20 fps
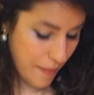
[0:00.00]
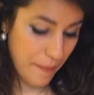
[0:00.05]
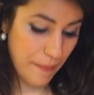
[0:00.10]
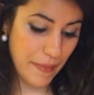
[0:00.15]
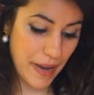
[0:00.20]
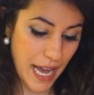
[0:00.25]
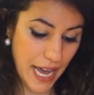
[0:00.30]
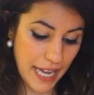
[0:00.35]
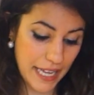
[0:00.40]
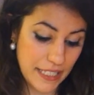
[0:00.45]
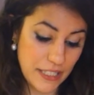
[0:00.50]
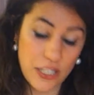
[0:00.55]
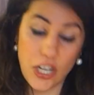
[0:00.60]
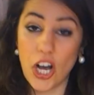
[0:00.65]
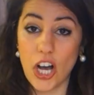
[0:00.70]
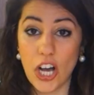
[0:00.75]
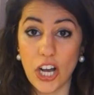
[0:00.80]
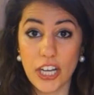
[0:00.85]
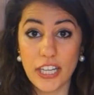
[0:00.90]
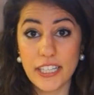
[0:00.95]
My
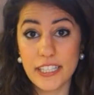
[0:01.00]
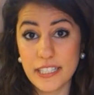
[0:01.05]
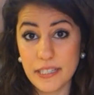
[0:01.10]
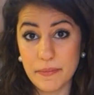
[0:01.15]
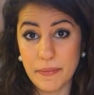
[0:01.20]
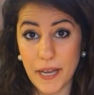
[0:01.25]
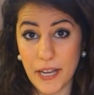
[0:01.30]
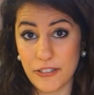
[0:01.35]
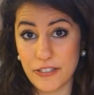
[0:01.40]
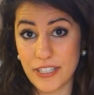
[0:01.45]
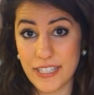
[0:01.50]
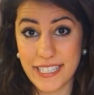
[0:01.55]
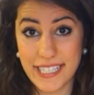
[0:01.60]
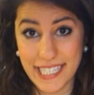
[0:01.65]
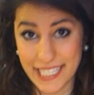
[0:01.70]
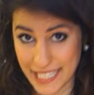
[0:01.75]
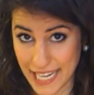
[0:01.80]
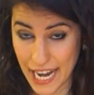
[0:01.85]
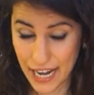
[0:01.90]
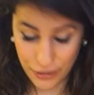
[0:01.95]
dog is about to
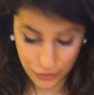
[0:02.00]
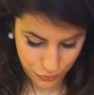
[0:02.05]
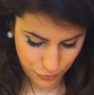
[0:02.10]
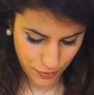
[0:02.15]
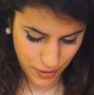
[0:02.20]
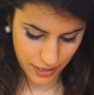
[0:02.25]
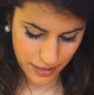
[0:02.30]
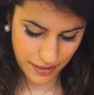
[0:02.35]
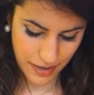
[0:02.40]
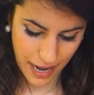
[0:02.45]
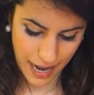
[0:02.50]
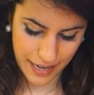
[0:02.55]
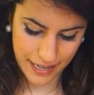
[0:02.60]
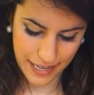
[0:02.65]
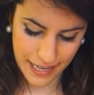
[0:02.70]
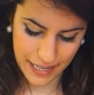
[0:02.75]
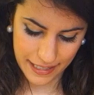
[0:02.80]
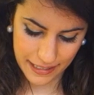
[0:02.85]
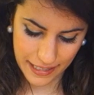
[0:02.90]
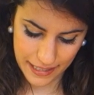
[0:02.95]
snatch one, and I
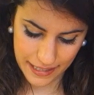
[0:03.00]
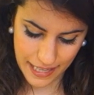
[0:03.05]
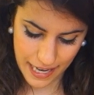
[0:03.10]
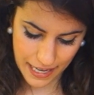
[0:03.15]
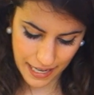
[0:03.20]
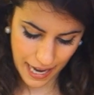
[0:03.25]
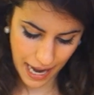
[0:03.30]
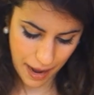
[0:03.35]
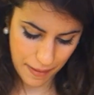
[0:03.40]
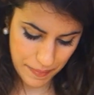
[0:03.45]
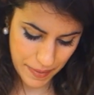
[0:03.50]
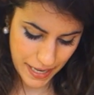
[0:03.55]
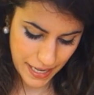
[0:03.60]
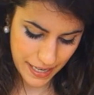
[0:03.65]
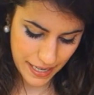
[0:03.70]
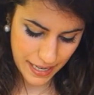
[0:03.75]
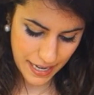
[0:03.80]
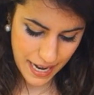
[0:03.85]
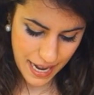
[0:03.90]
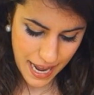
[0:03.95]
can't let that
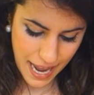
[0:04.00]
happen.